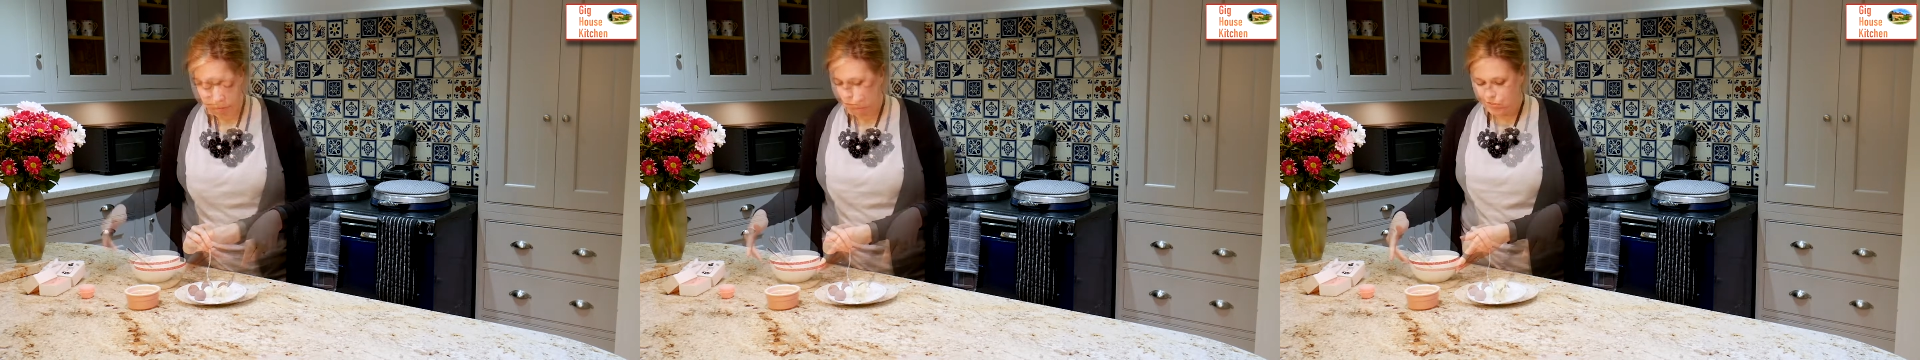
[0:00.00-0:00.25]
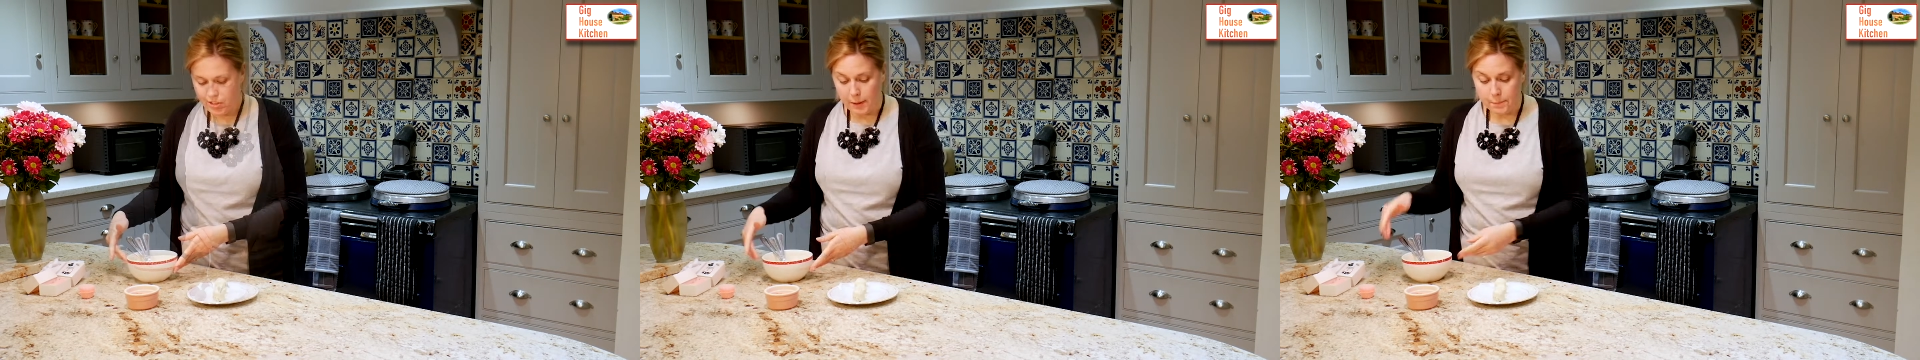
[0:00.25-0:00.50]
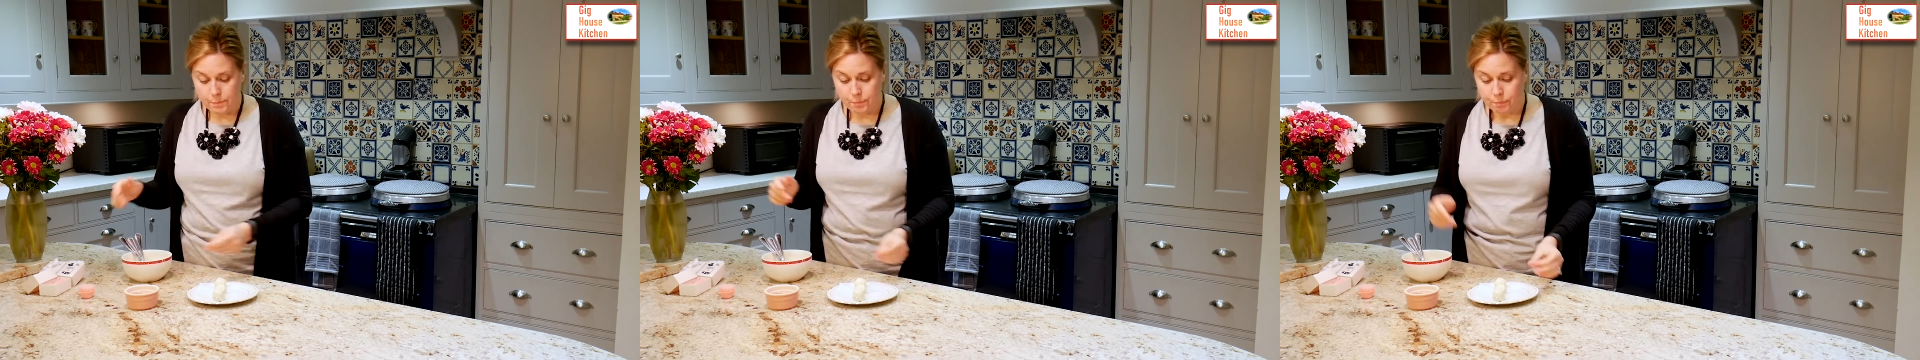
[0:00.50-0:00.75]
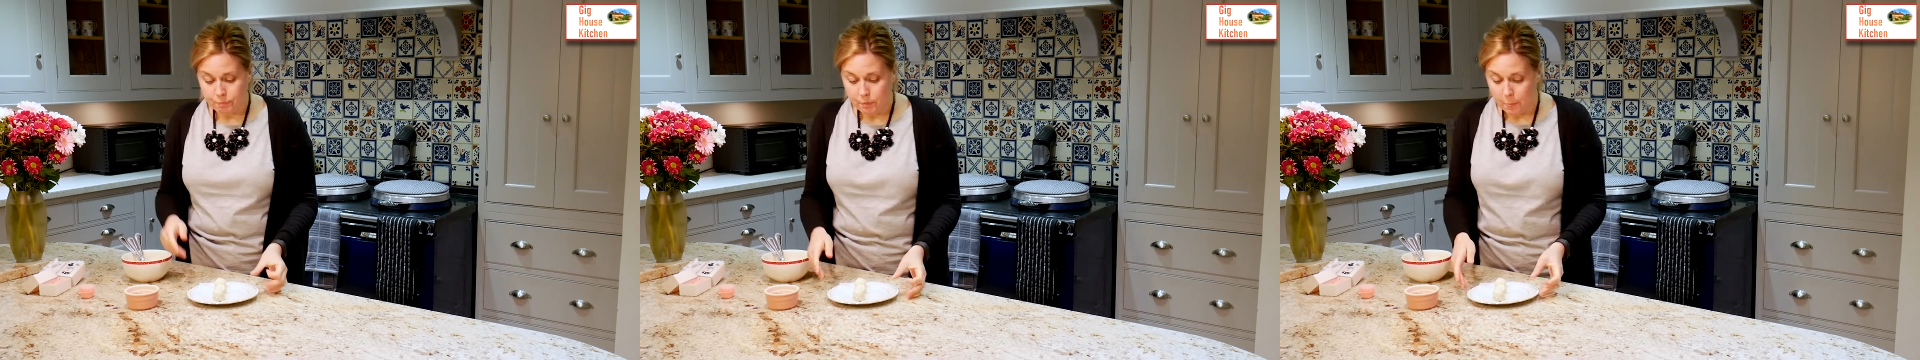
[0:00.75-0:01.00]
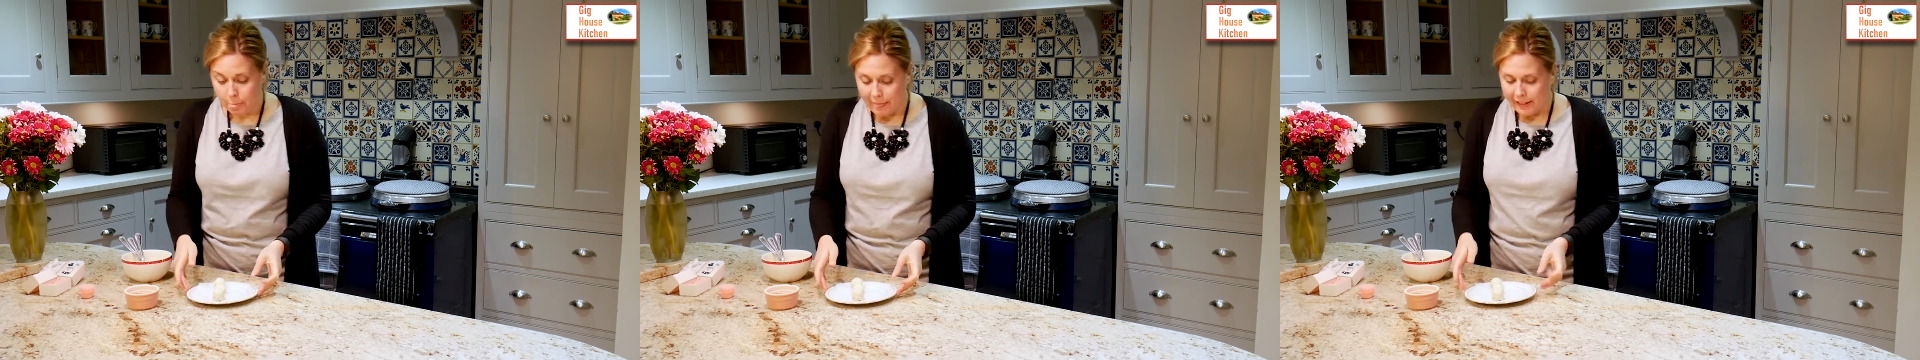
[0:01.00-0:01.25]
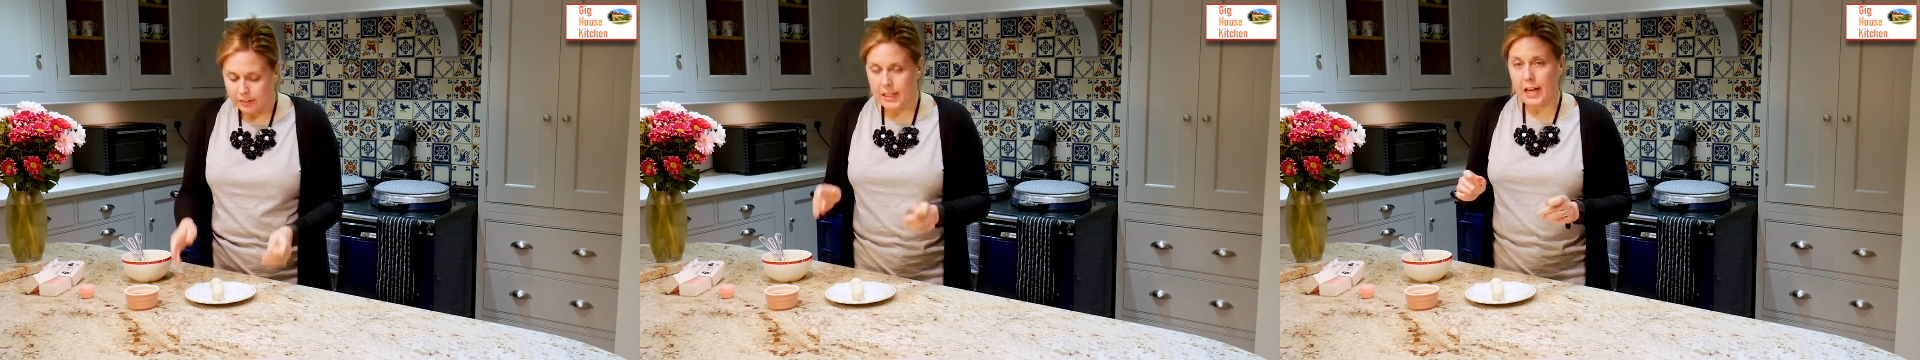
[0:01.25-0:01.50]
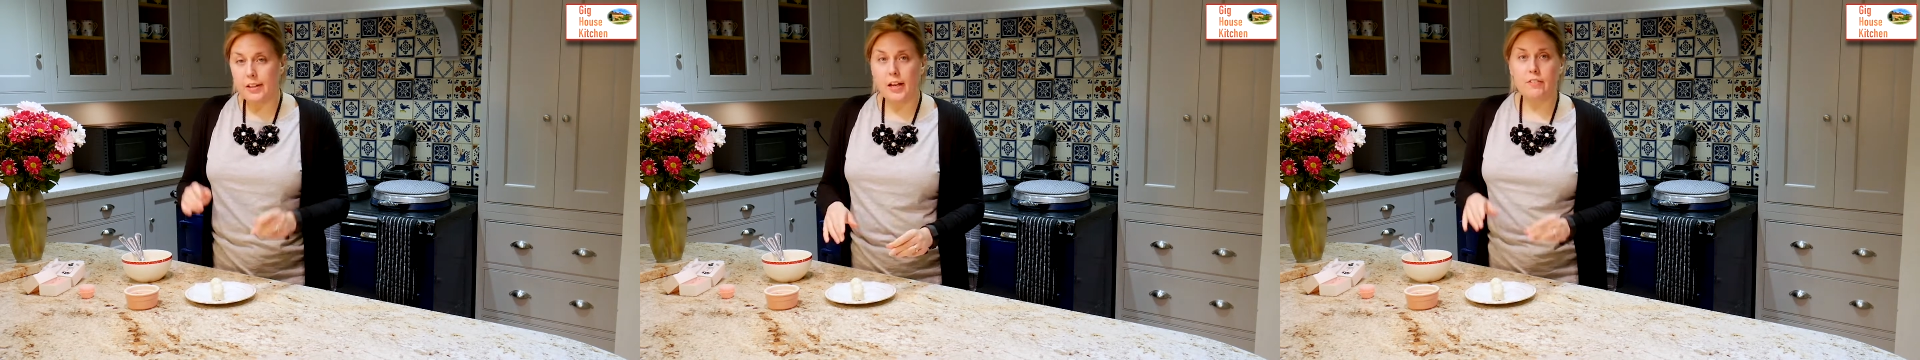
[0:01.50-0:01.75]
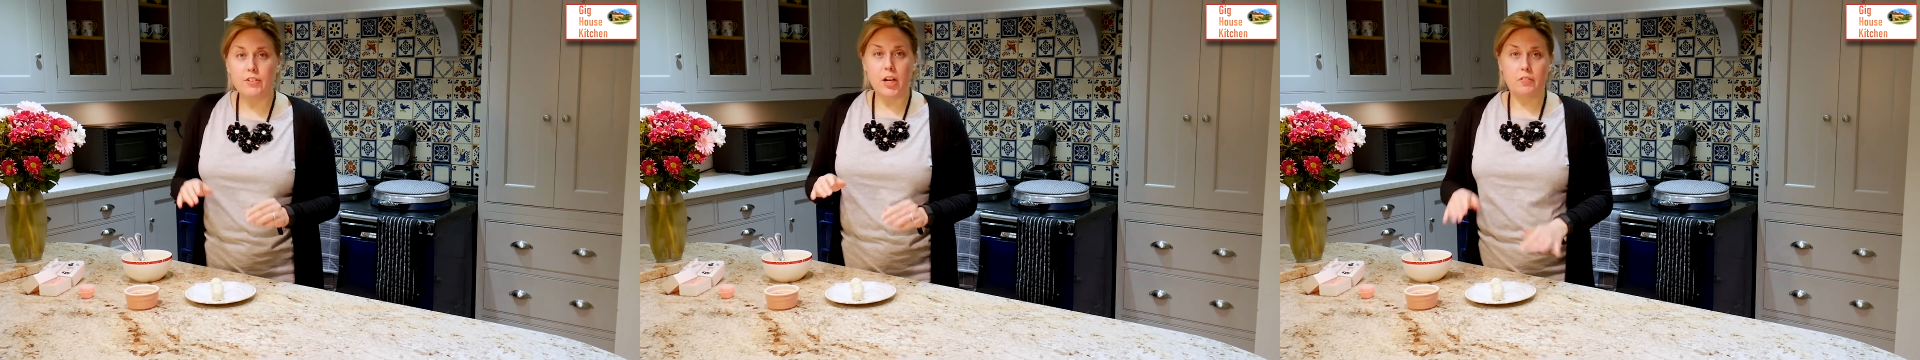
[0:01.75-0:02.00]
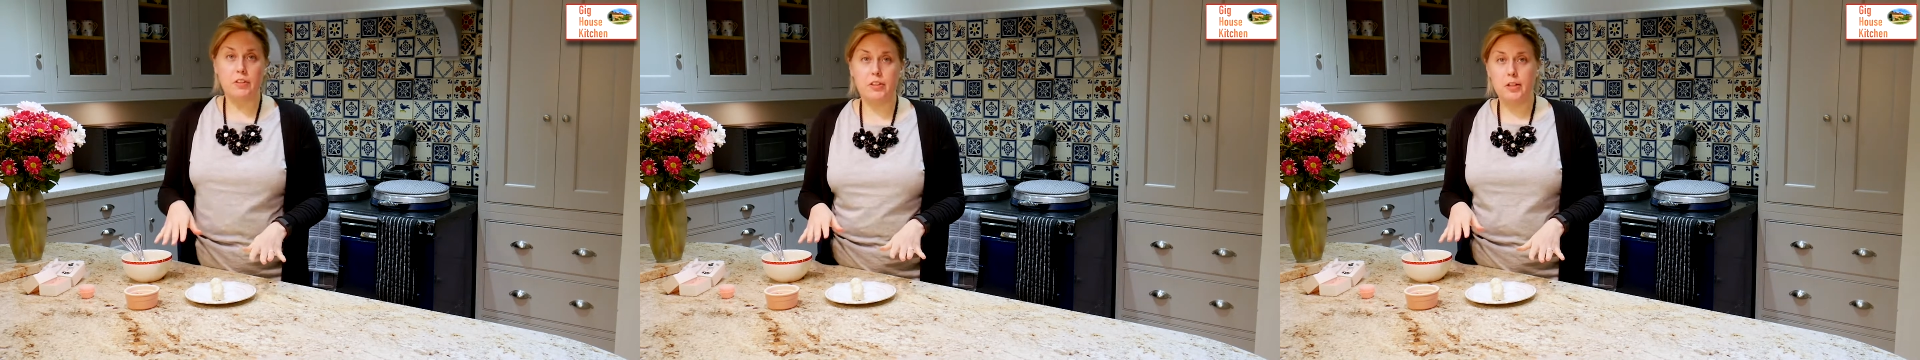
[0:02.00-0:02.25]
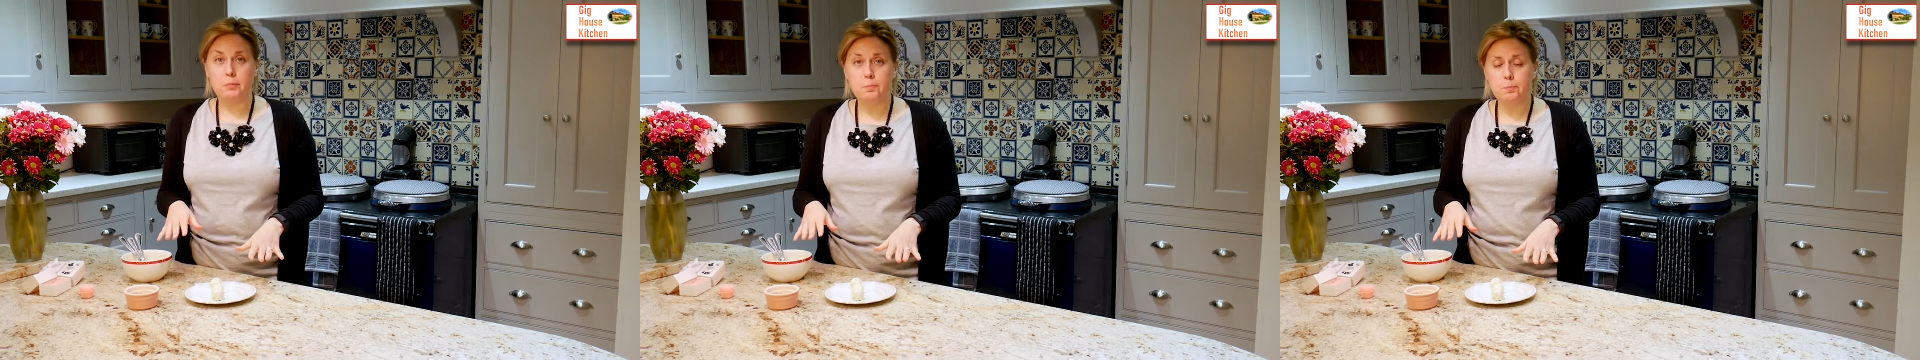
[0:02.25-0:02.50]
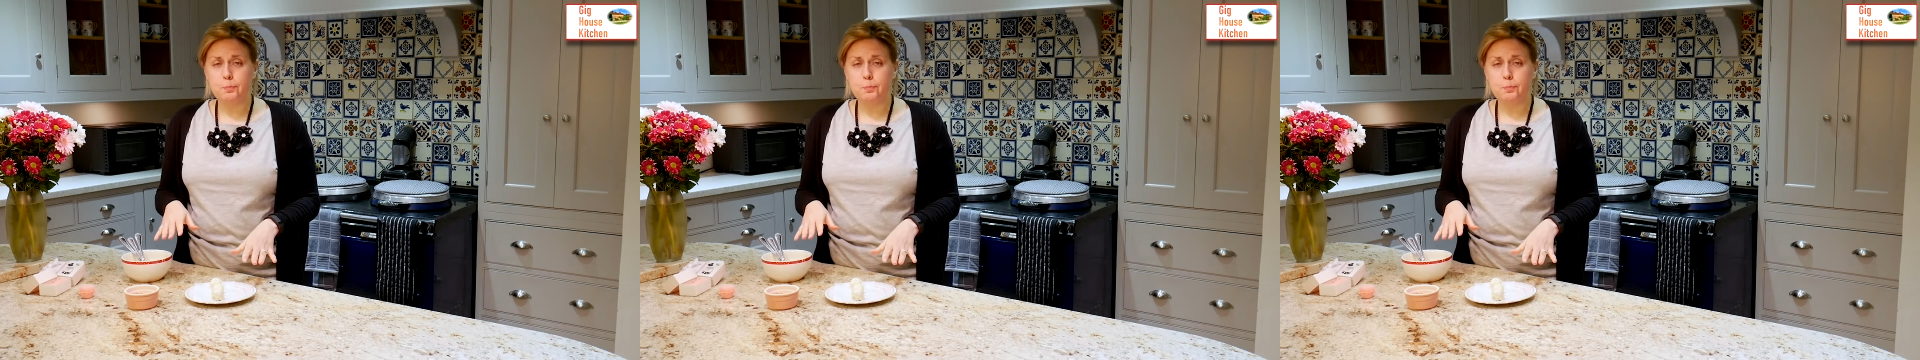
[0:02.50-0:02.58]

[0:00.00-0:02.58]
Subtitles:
So, now that I've covered them,